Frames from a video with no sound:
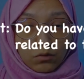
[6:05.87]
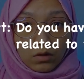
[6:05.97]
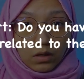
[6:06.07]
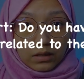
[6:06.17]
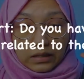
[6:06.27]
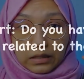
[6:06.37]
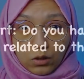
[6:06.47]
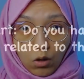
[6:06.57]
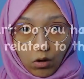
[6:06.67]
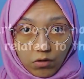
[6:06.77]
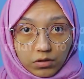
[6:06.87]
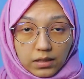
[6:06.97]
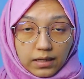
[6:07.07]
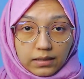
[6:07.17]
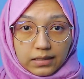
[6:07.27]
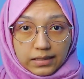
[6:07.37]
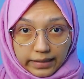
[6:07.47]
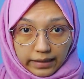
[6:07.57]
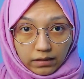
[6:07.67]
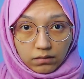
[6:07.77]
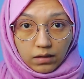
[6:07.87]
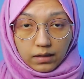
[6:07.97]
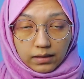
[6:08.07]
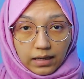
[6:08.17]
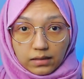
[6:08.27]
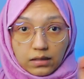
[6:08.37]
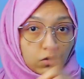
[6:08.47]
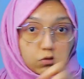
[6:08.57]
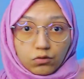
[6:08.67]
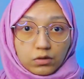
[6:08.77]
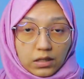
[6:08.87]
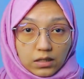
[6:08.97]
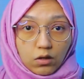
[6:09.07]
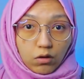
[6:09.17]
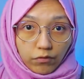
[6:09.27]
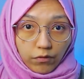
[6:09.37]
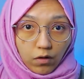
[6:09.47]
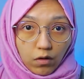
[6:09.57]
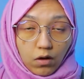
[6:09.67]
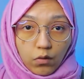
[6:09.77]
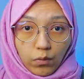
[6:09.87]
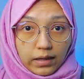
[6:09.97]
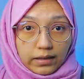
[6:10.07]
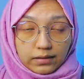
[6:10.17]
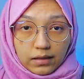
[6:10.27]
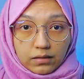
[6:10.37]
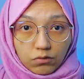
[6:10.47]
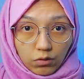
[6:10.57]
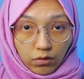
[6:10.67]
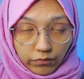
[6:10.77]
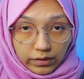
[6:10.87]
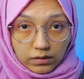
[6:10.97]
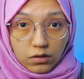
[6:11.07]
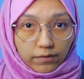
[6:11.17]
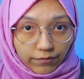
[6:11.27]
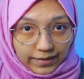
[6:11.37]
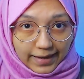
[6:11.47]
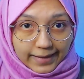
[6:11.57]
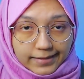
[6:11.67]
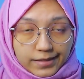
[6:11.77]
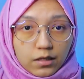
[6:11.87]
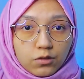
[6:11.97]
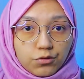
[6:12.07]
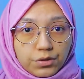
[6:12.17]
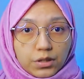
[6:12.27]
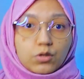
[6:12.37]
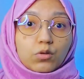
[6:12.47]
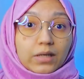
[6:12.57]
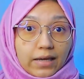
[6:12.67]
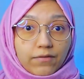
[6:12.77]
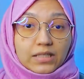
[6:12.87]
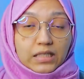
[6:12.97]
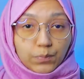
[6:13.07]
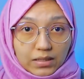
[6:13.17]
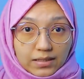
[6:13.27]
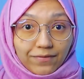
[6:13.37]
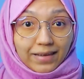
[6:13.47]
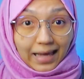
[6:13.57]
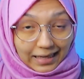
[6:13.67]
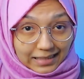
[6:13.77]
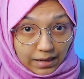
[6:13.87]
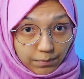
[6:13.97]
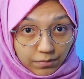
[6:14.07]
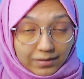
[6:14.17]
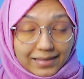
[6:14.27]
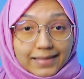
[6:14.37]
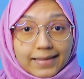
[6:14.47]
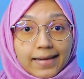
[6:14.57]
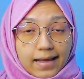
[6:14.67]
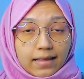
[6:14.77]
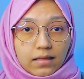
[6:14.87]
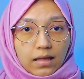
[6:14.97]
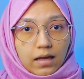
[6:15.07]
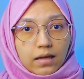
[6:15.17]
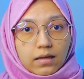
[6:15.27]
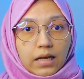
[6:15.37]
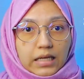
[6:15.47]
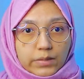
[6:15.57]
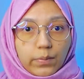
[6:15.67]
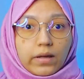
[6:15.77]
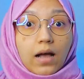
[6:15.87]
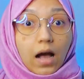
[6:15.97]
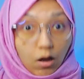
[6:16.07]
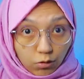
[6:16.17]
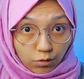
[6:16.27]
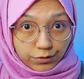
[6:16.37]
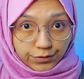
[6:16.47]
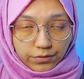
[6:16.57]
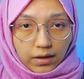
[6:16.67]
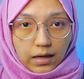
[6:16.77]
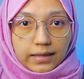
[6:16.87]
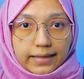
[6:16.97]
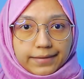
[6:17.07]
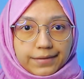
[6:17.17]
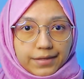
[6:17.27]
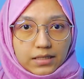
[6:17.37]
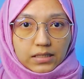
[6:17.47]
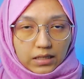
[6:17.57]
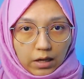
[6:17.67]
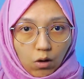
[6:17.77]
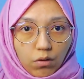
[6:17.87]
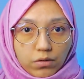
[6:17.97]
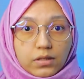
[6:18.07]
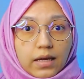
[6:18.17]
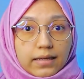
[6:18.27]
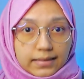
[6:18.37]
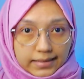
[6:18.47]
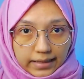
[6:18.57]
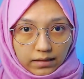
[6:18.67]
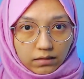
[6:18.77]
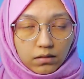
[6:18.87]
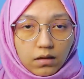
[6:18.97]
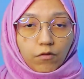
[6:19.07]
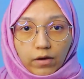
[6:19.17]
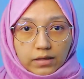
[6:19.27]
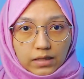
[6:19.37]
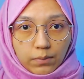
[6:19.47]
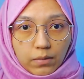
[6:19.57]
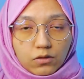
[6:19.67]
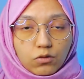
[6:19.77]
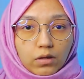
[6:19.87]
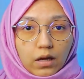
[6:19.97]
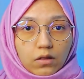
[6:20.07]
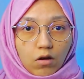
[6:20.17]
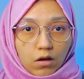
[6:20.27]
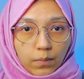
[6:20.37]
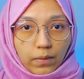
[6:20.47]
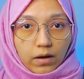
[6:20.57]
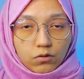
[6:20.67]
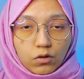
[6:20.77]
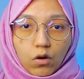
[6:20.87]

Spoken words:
to this course and this skill that you just look for related to your field? If yes, you need to give specific examples and then explain how good you are in this course and skill. For example, you can talk about